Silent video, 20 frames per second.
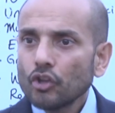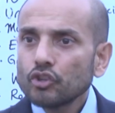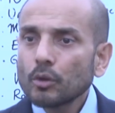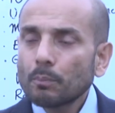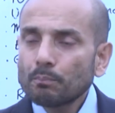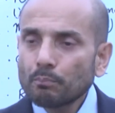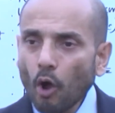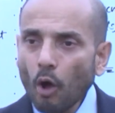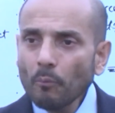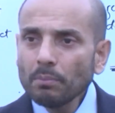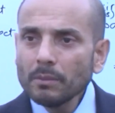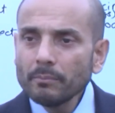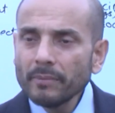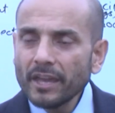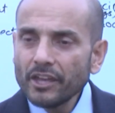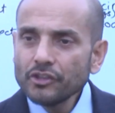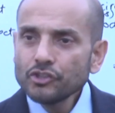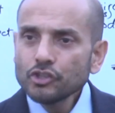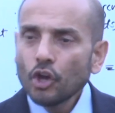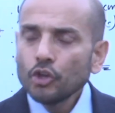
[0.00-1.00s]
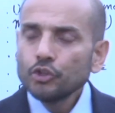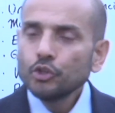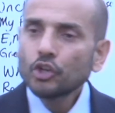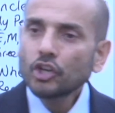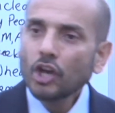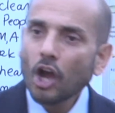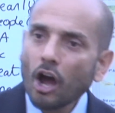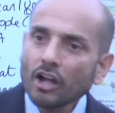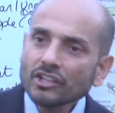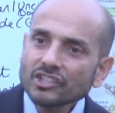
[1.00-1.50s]
The problem is you
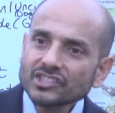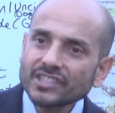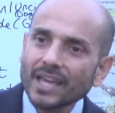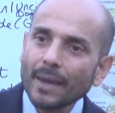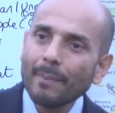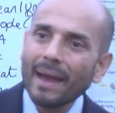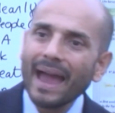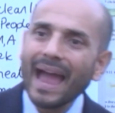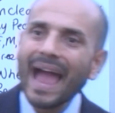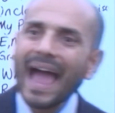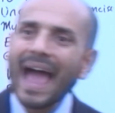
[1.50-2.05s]
can't step